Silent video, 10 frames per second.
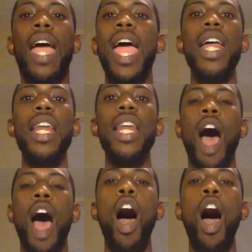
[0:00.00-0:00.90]
and
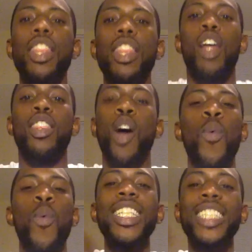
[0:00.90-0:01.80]
all the
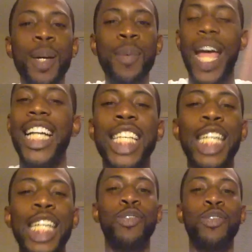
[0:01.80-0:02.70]
wisdom that
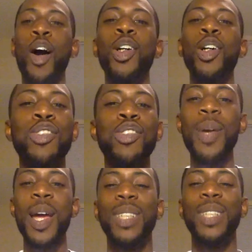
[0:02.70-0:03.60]
just flows from
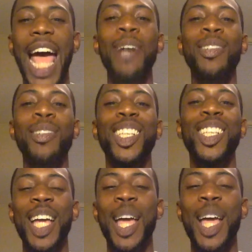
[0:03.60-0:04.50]
him was
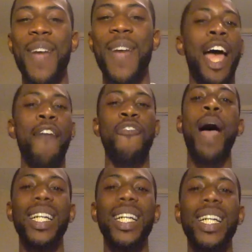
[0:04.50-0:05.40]
absolutely amazing. I
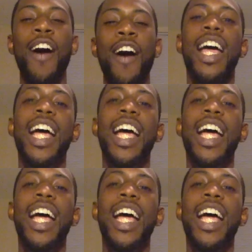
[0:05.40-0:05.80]
found myself